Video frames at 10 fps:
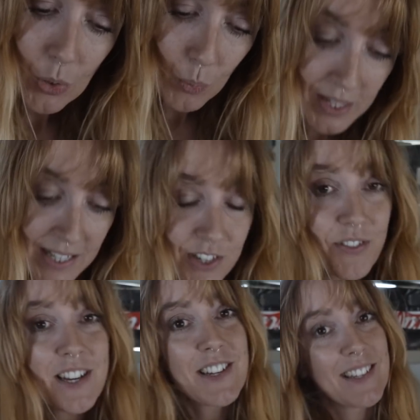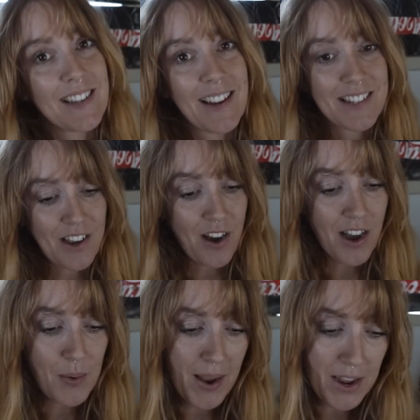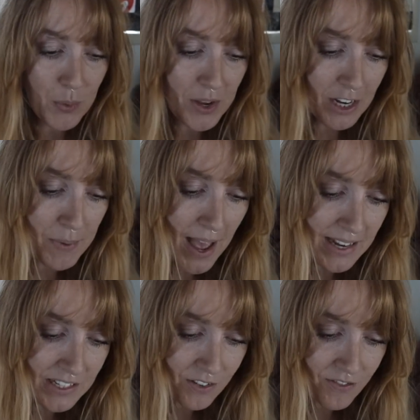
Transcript: we need to finish this Alaska Highway. We're going to be heading to